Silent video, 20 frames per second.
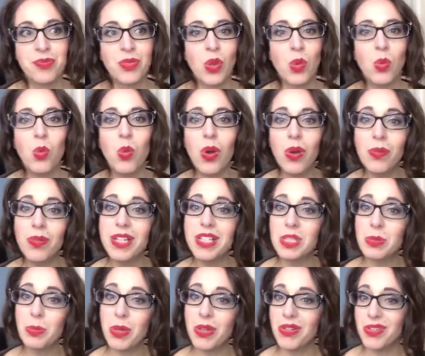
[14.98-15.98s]
What we
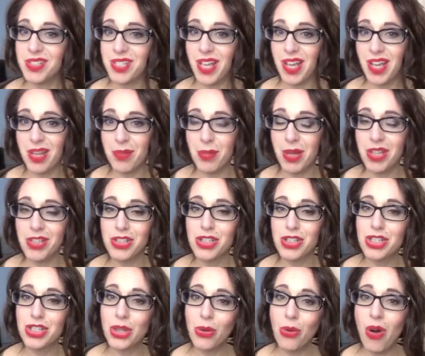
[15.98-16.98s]
spend our time on
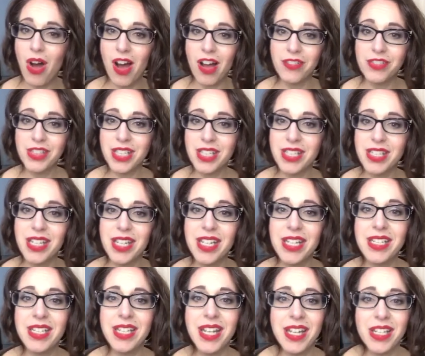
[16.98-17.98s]
so often
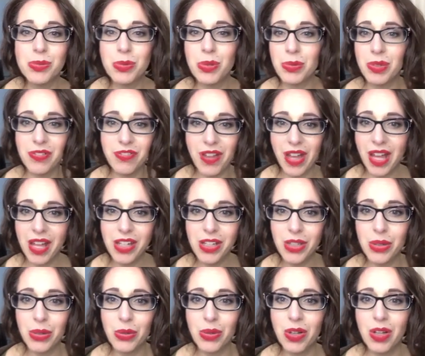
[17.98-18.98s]
indicates what we
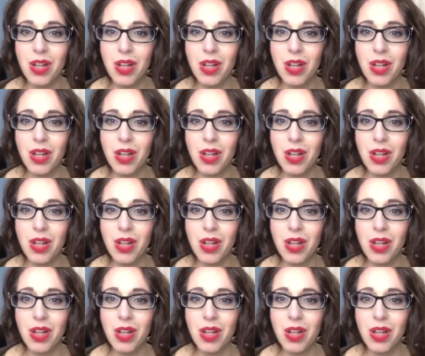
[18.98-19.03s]
value.